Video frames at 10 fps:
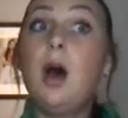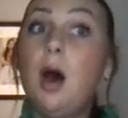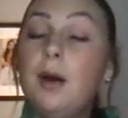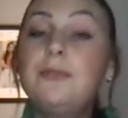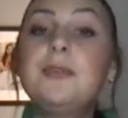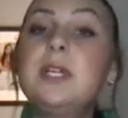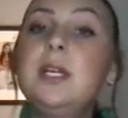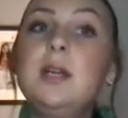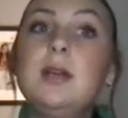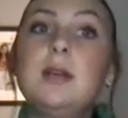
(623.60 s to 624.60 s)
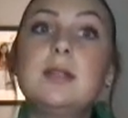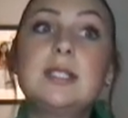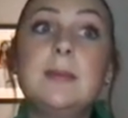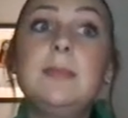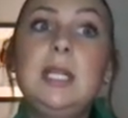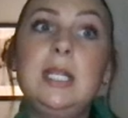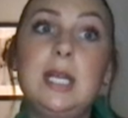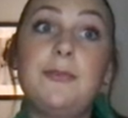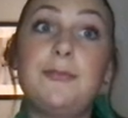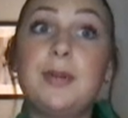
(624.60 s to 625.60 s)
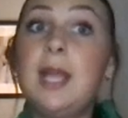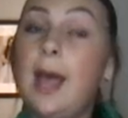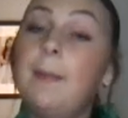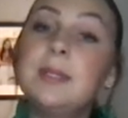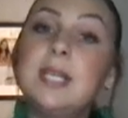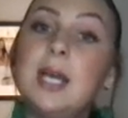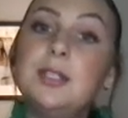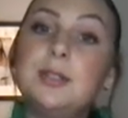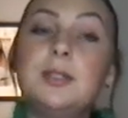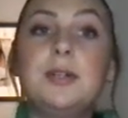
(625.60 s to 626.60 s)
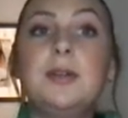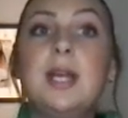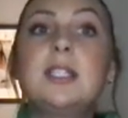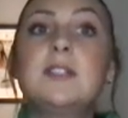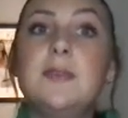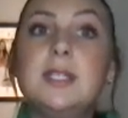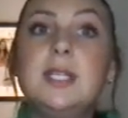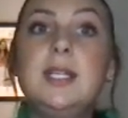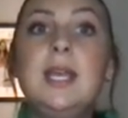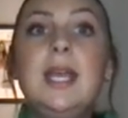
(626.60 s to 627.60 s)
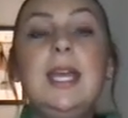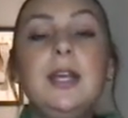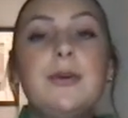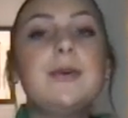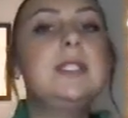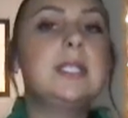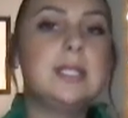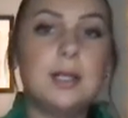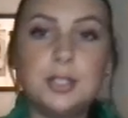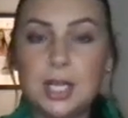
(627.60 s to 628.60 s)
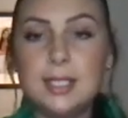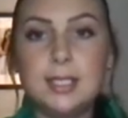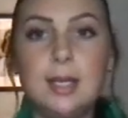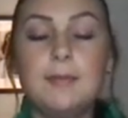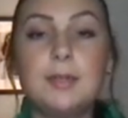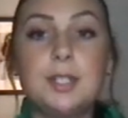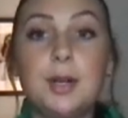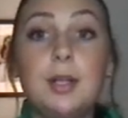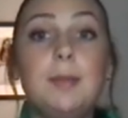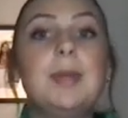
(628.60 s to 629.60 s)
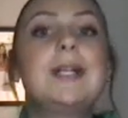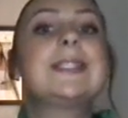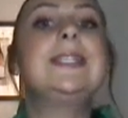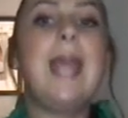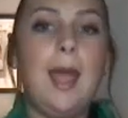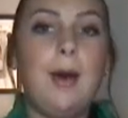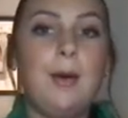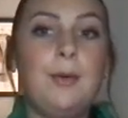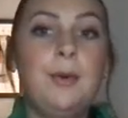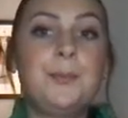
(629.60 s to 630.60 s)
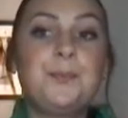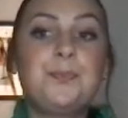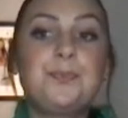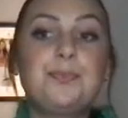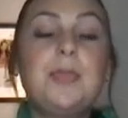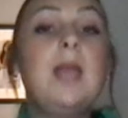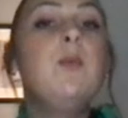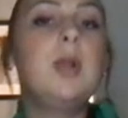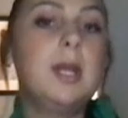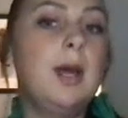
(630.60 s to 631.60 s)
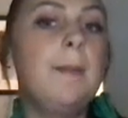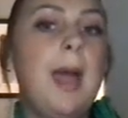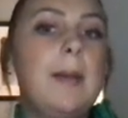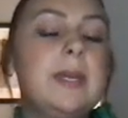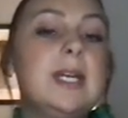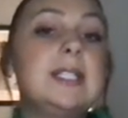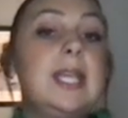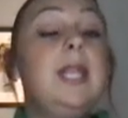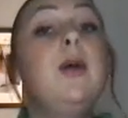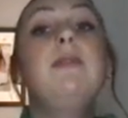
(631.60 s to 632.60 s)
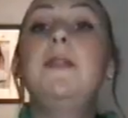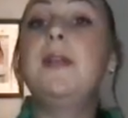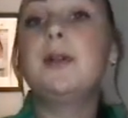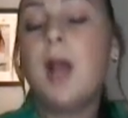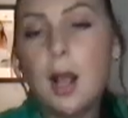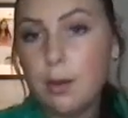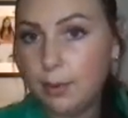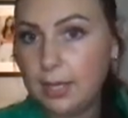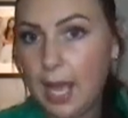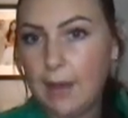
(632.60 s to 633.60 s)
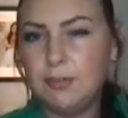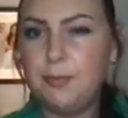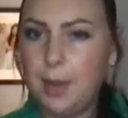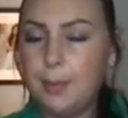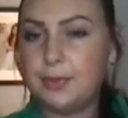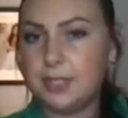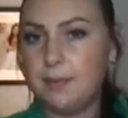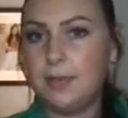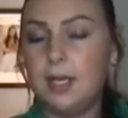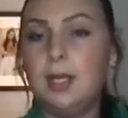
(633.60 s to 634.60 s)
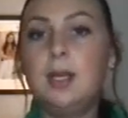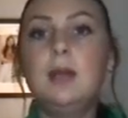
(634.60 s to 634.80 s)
Offering something like a free appetizer in their next visit increases their chancing of returning, because now they want to come back because they know that they're not going to have to pay for something.